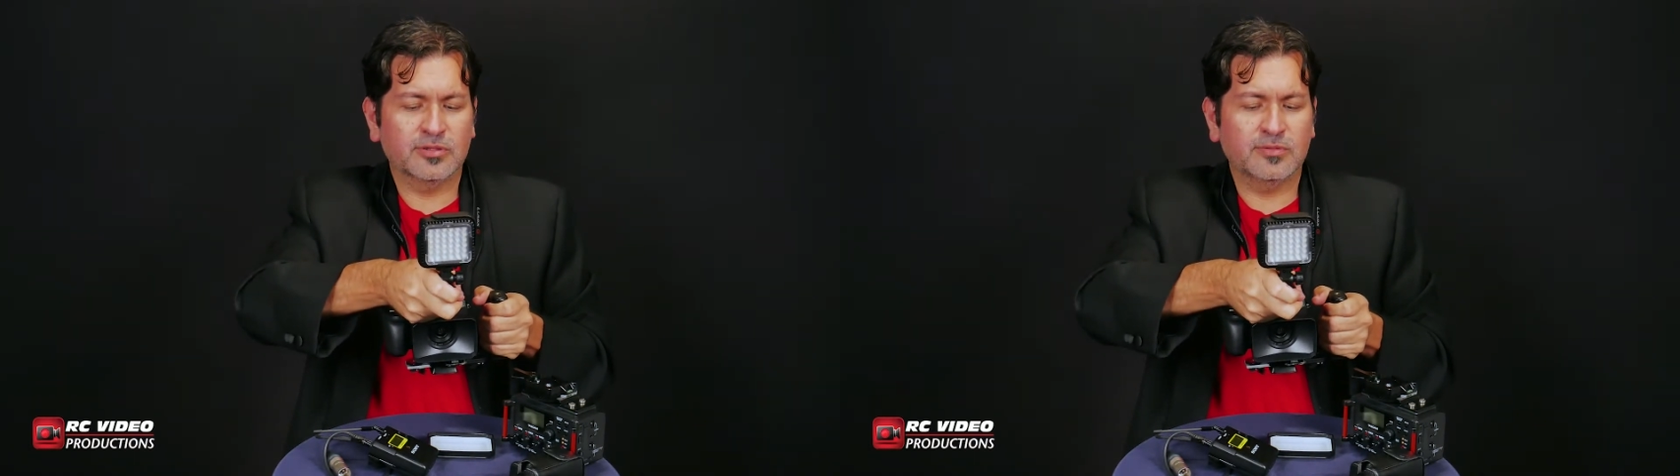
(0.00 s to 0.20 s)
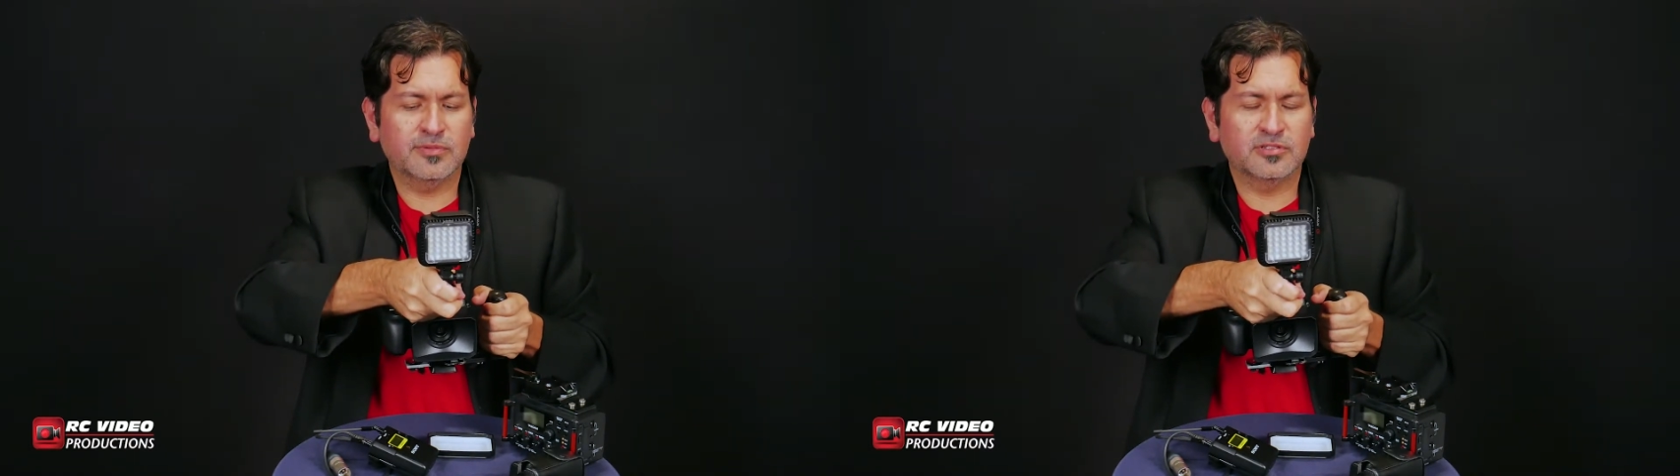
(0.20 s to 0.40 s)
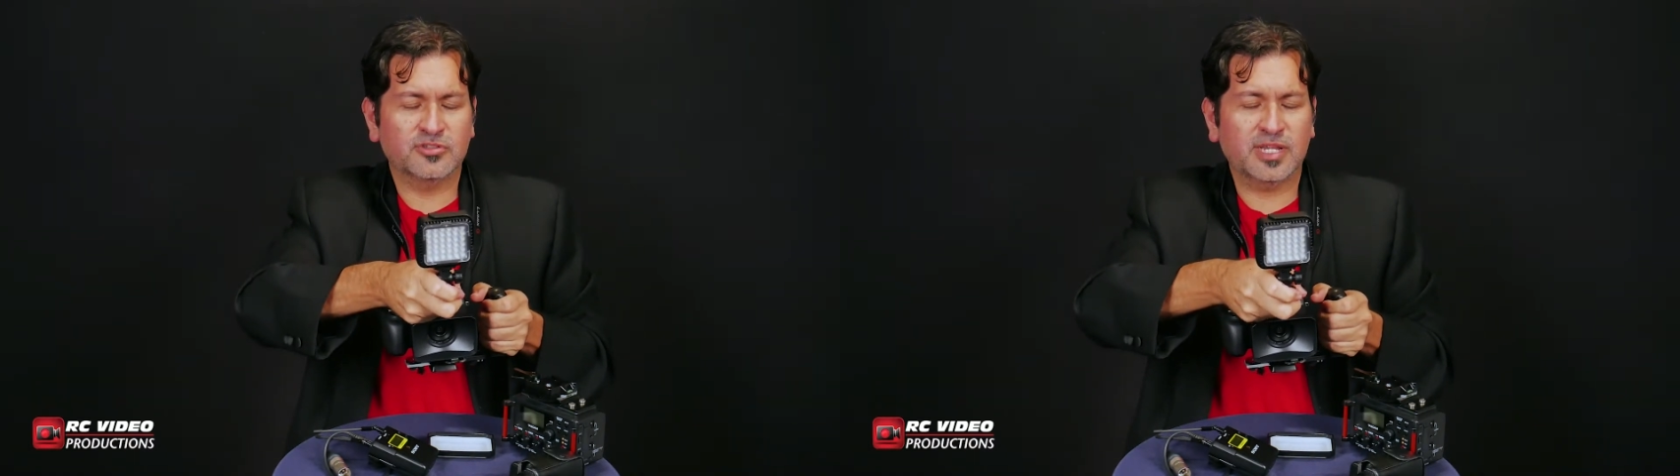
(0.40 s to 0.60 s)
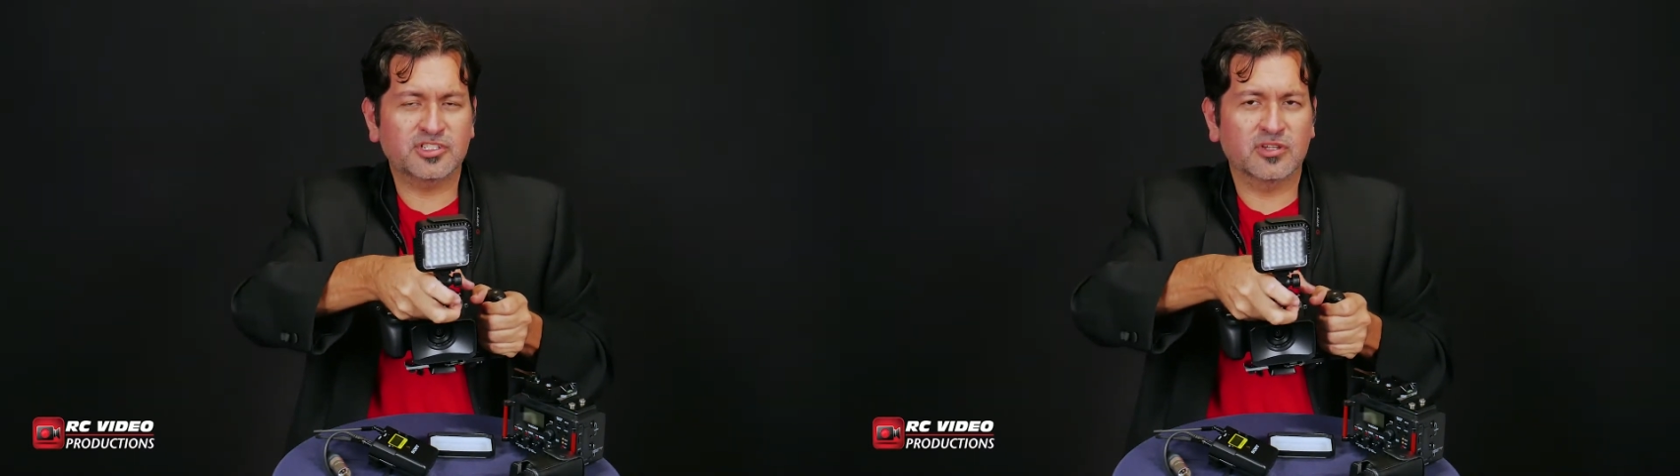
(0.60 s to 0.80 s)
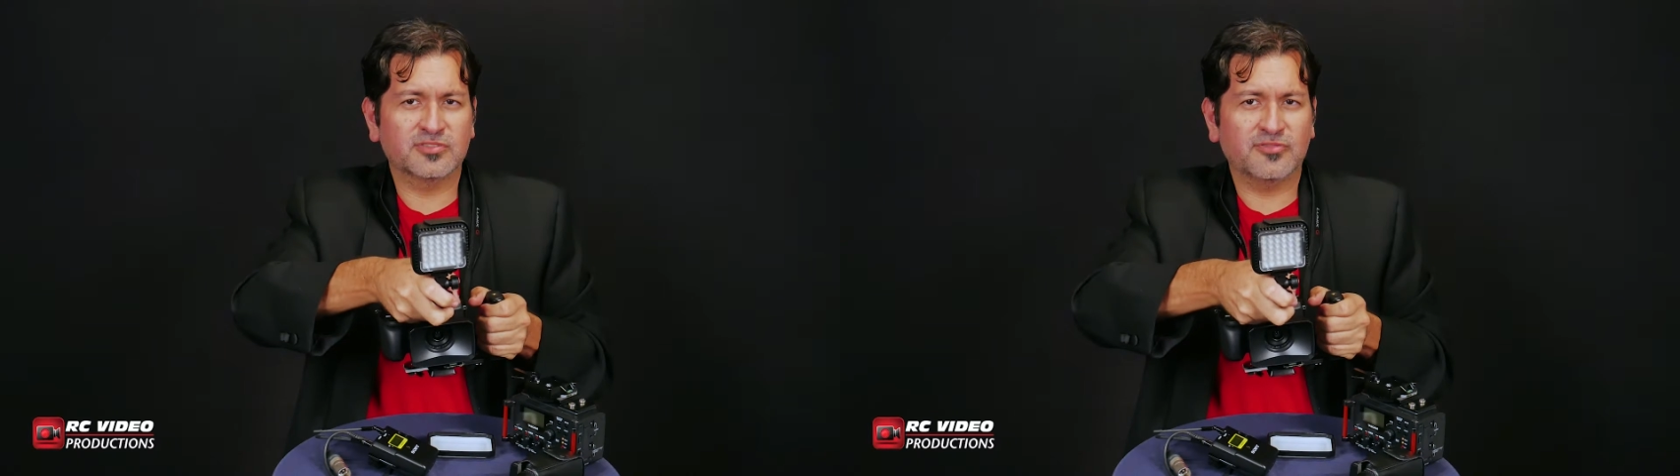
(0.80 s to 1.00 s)
The trade
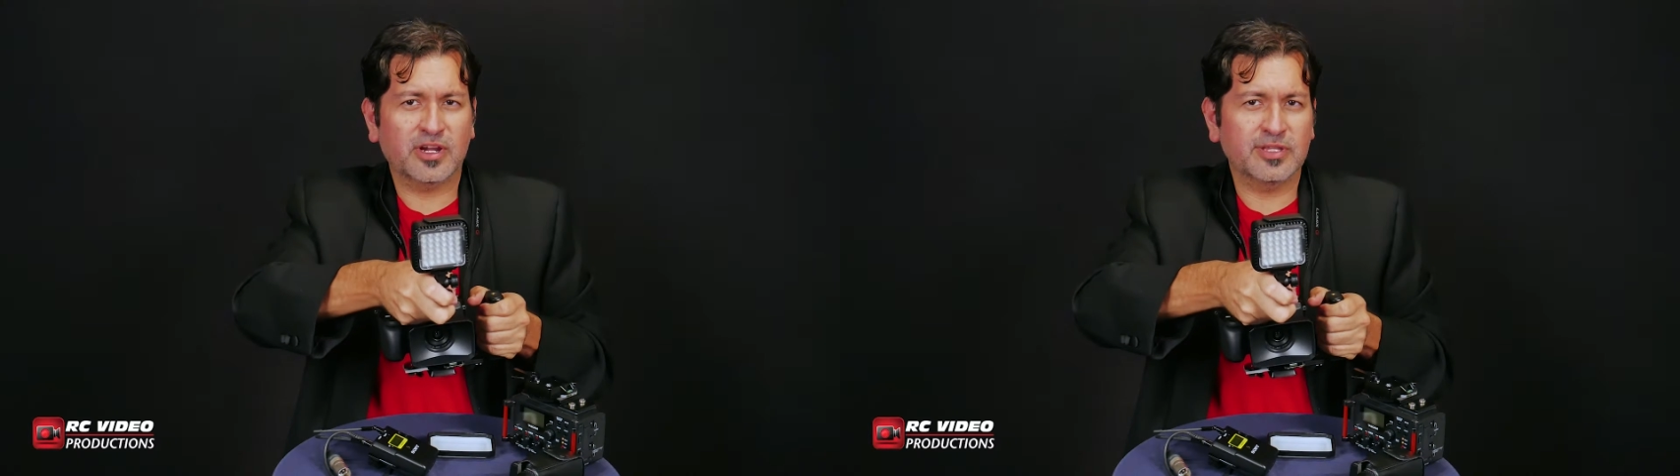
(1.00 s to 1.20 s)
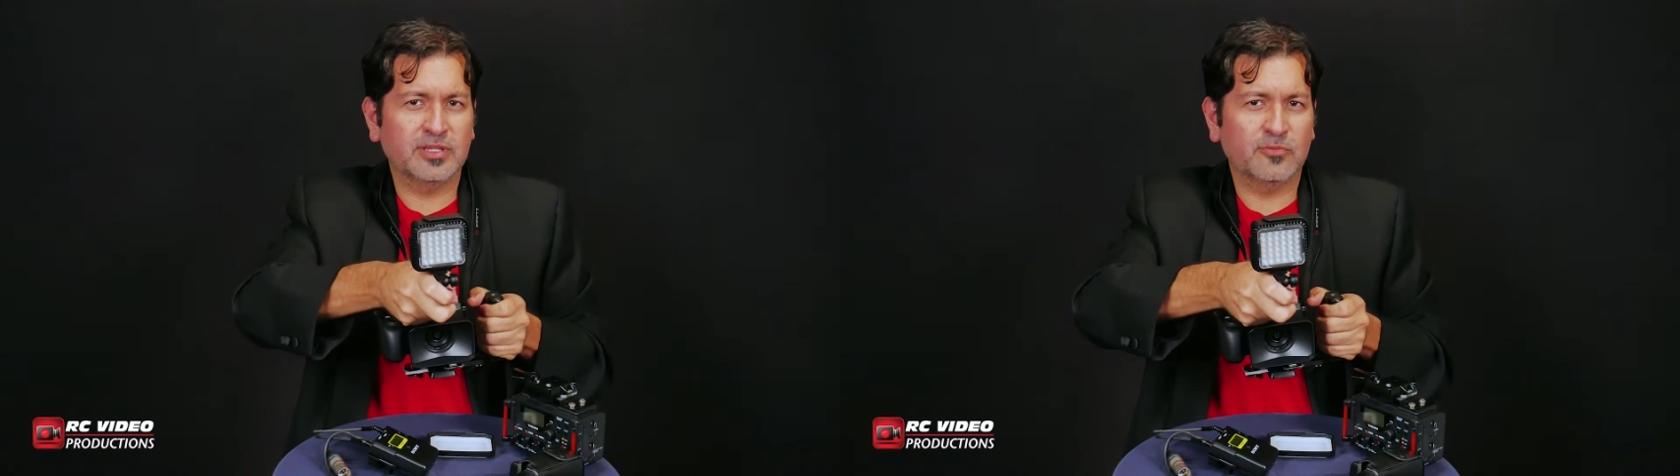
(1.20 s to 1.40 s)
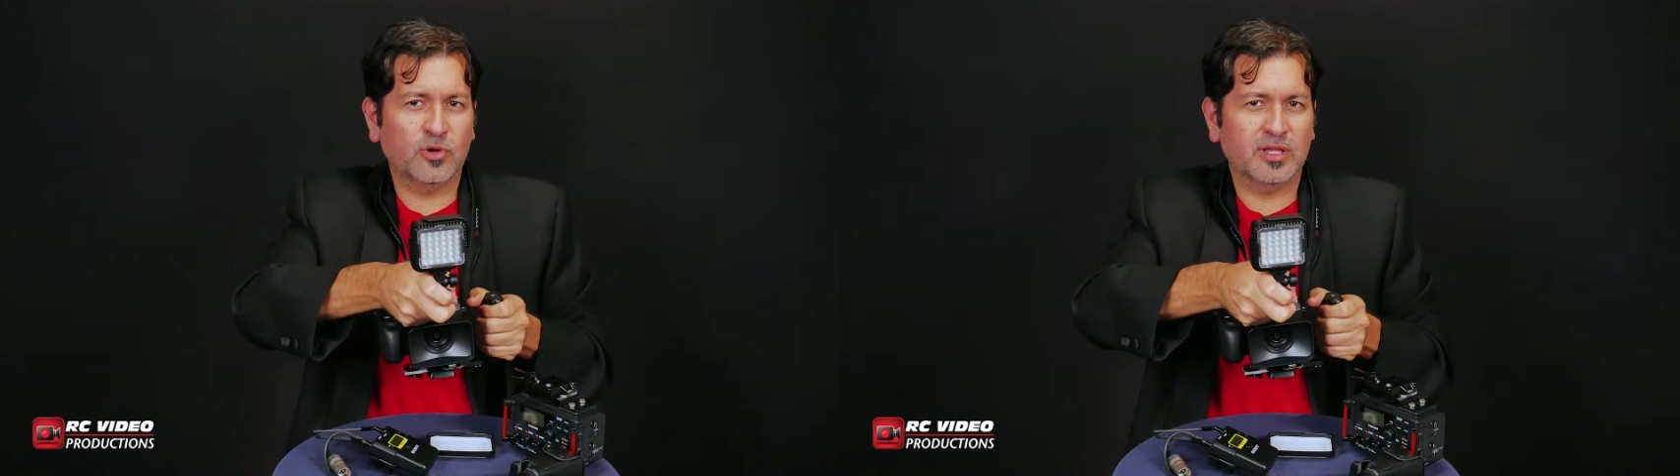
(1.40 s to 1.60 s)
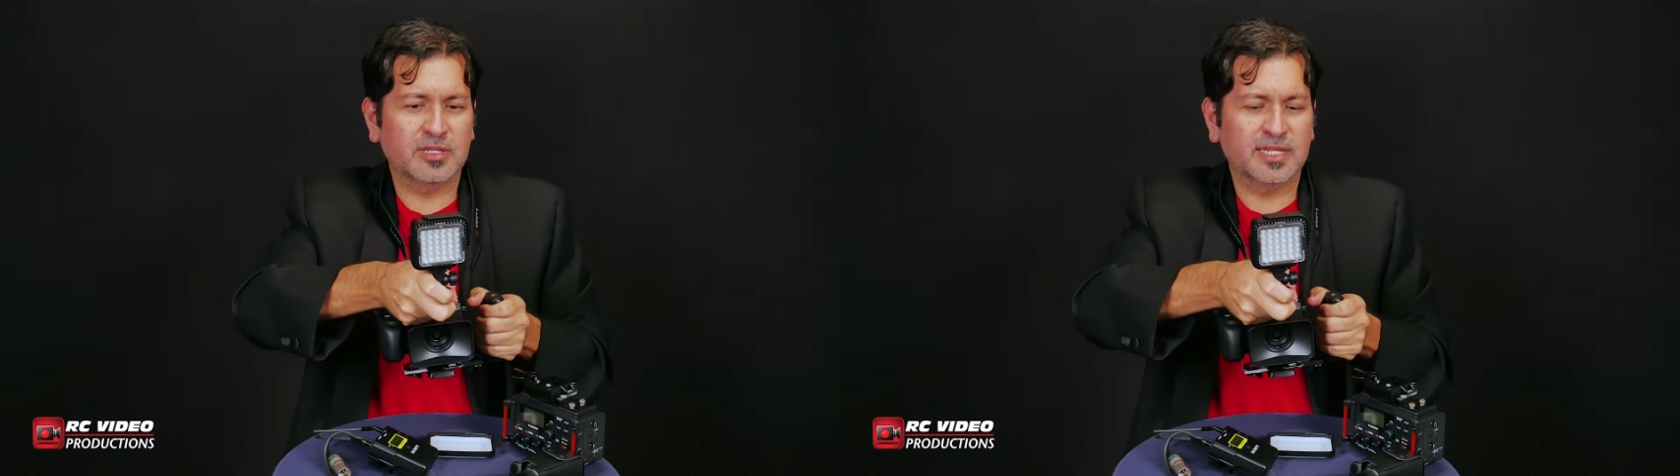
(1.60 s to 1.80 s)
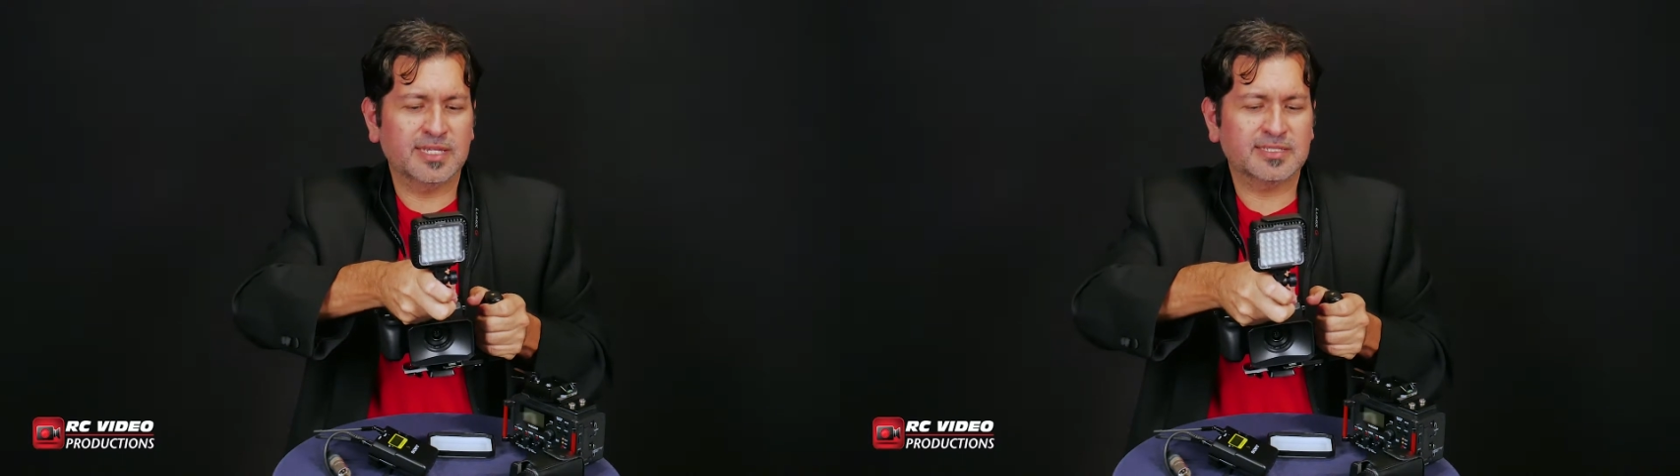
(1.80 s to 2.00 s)
show is fairly well
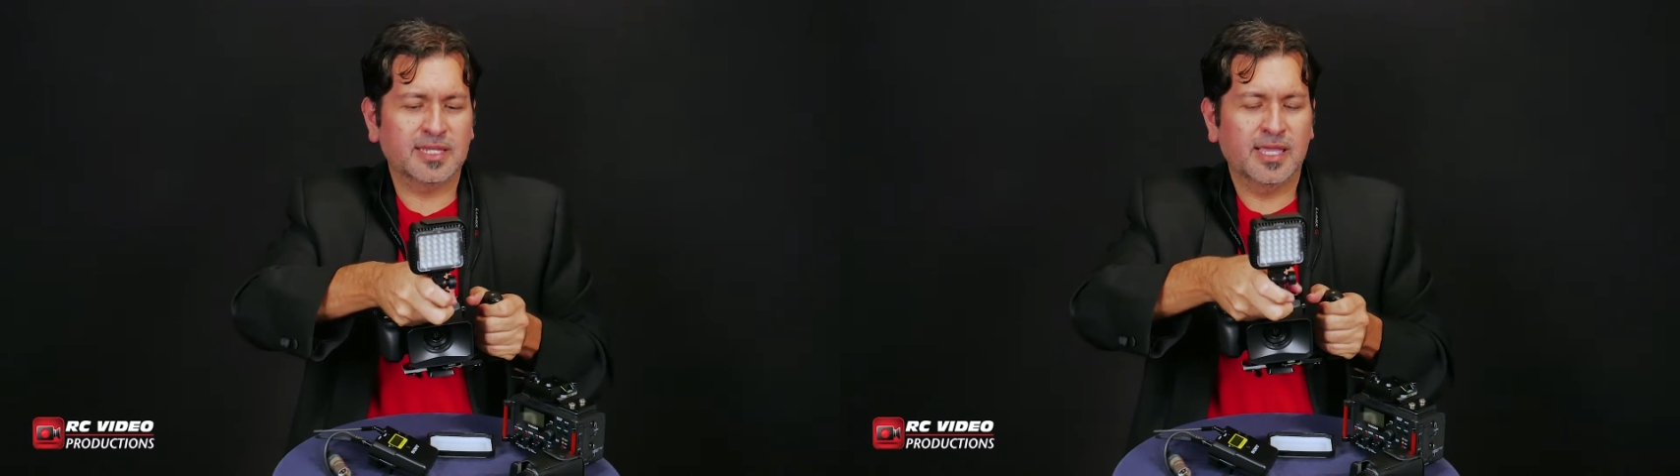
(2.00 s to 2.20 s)
lit,